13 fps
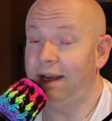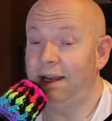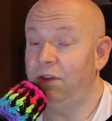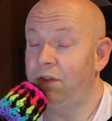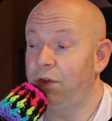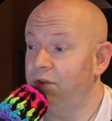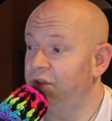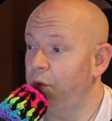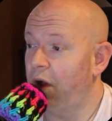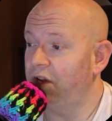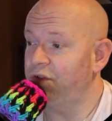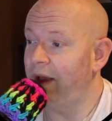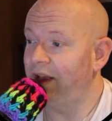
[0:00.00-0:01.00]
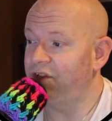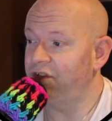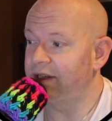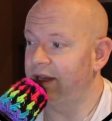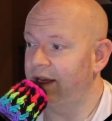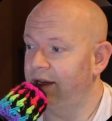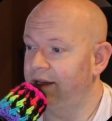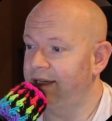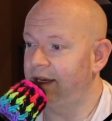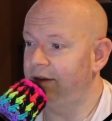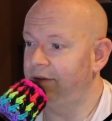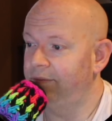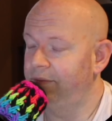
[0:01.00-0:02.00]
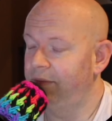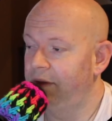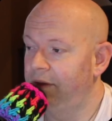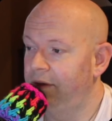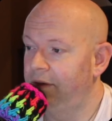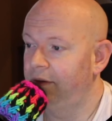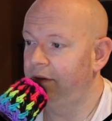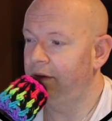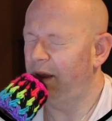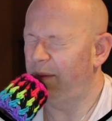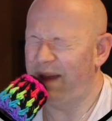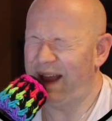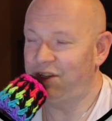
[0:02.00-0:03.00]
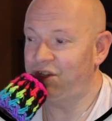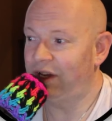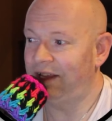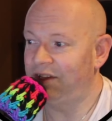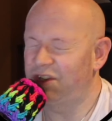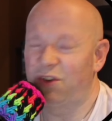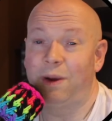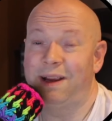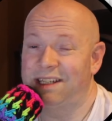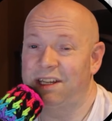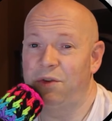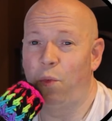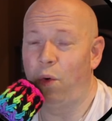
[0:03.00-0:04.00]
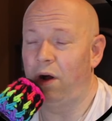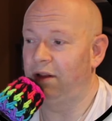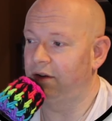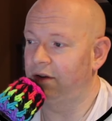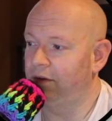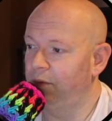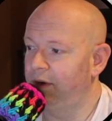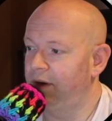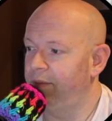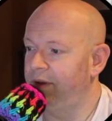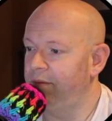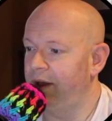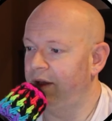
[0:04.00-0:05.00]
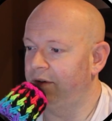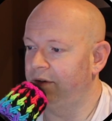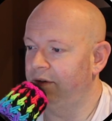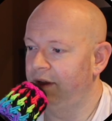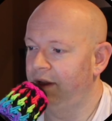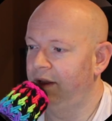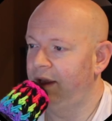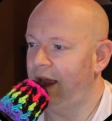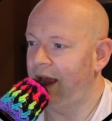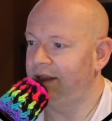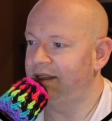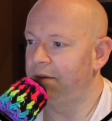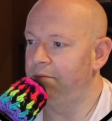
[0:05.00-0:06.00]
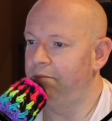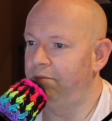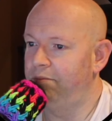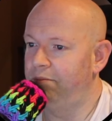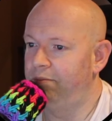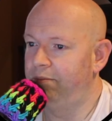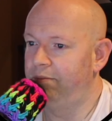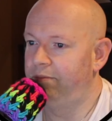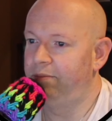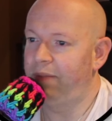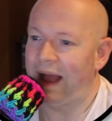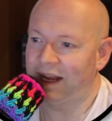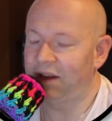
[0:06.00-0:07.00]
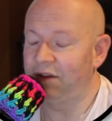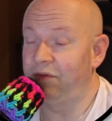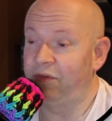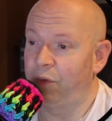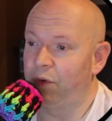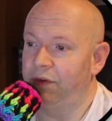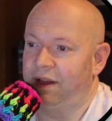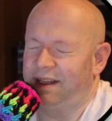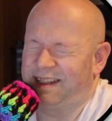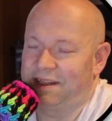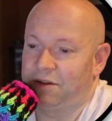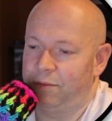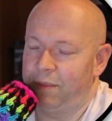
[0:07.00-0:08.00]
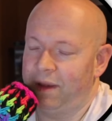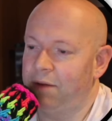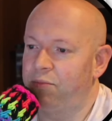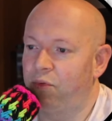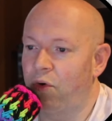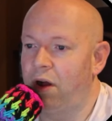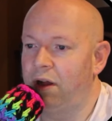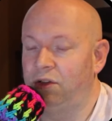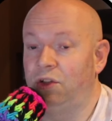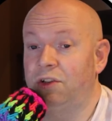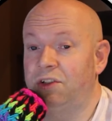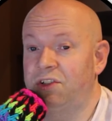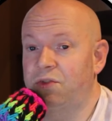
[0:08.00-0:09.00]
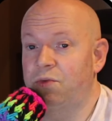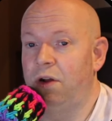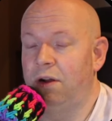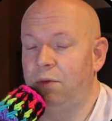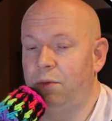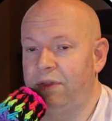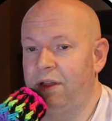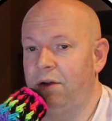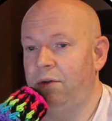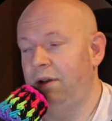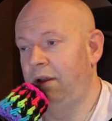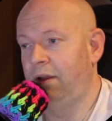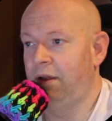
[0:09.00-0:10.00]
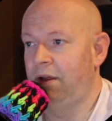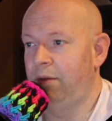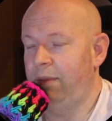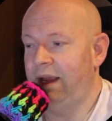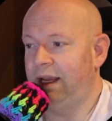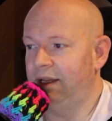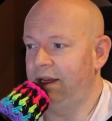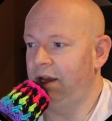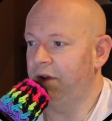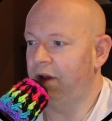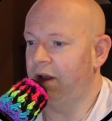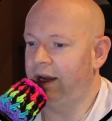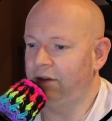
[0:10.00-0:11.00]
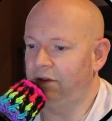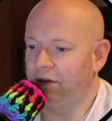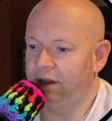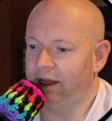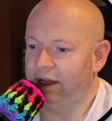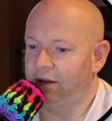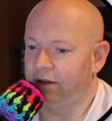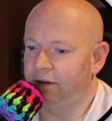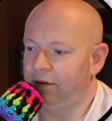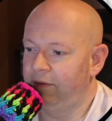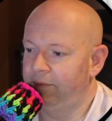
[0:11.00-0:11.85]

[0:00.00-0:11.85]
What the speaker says: into those squash matches, like I said. A match against Grayson Waller would have been better. Had some back and forth. He could still make Braun look strong without making the other guy look like a